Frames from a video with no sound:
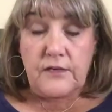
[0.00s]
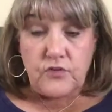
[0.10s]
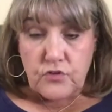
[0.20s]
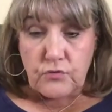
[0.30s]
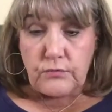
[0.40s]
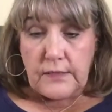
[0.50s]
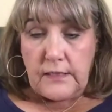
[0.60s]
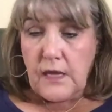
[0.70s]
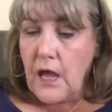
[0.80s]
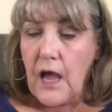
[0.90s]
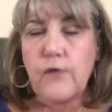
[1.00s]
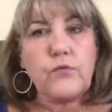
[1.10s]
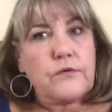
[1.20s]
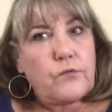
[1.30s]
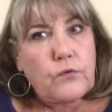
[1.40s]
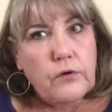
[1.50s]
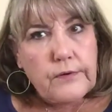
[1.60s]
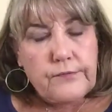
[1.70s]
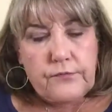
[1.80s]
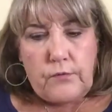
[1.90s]
like Julie, I wouldn't
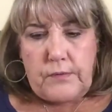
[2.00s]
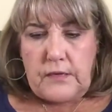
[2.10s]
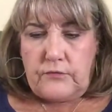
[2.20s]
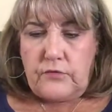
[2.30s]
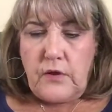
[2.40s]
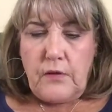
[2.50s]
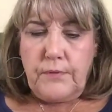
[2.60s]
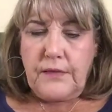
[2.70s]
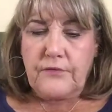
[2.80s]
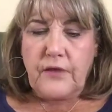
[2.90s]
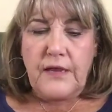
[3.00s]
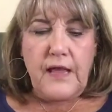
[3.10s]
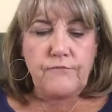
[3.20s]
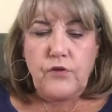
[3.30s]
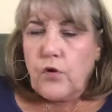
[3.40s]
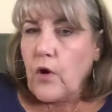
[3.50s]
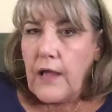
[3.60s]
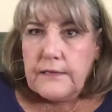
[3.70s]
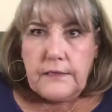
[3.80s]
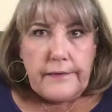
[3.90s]
worry so much, because I'd have no
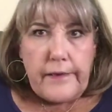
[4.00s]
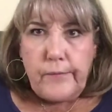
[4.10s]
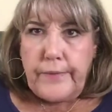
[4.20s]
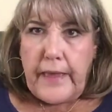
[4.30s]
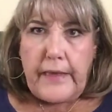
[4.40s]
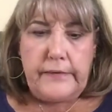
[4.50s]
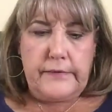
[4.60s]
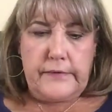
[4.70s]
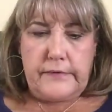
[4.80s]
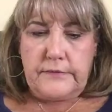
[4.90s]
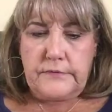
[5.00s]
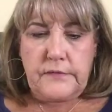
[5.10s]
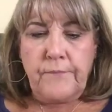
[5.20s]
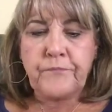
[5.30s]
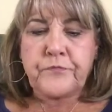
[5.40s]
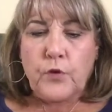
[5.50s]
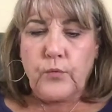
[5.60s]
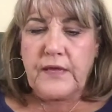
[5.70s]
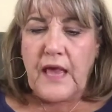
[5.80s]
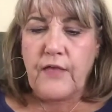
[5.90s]
idea how bad it is.
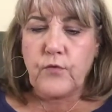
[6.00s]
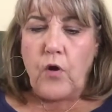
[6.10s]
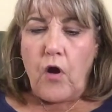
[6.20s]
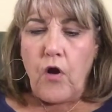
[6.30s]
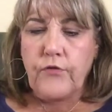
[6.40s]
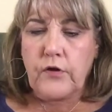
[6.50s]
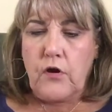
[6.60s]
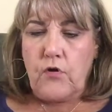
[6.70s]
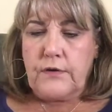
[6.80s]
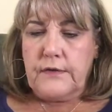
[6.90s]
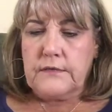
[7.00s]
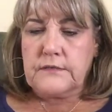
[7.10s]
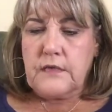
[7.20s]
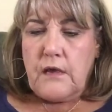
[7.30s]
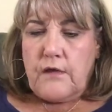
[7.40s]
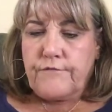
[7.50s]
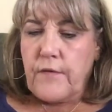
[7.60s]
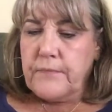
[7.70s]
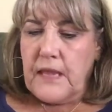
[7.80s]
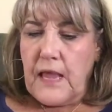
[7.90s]
We gather all the coconuts
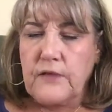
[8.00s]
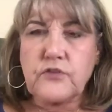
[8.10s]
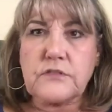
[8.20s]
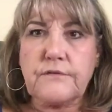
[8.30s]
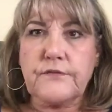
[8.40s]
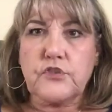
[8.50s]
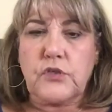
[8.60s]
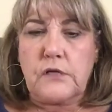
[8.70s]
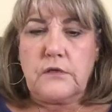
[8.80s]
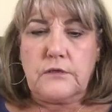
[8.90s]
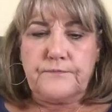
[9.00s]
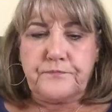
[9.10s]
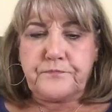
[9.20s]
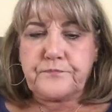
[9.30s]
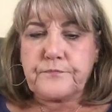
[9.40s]
from the edges of the jungle.